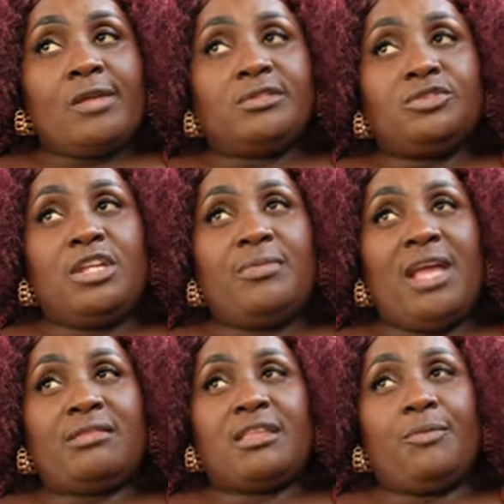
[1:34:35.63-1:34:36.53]
Today me I
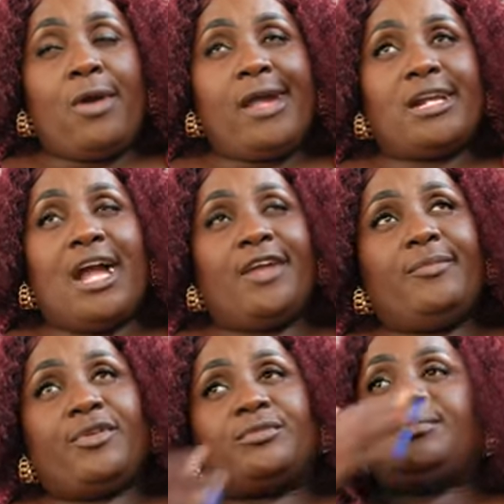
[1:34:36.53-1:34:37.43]
say, boy, God,
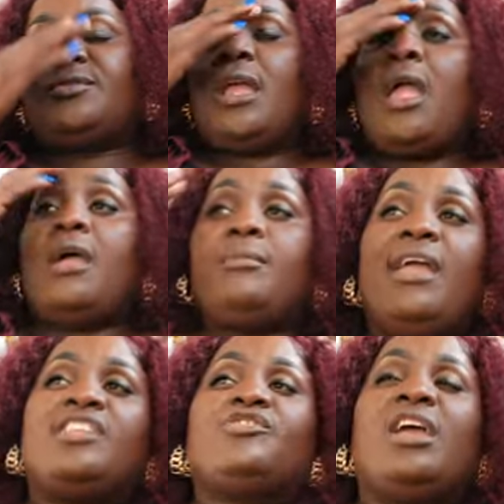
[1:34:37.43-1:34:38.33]
me
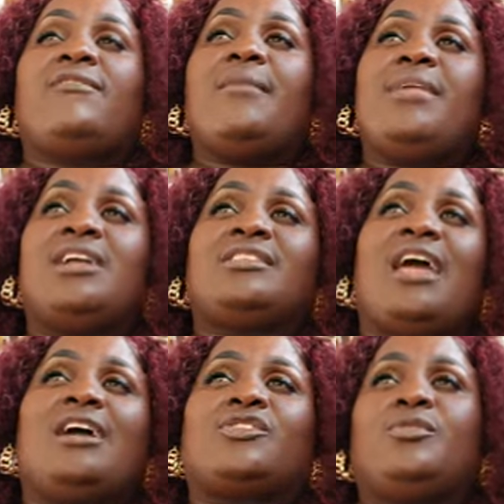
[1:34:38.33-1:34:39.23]
I drive and me I
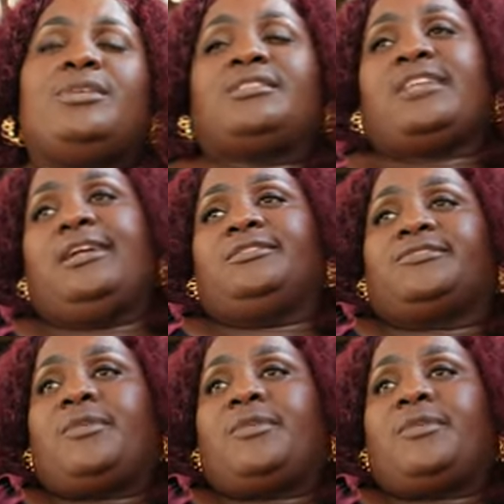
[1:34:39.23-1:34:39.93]
talk to myself.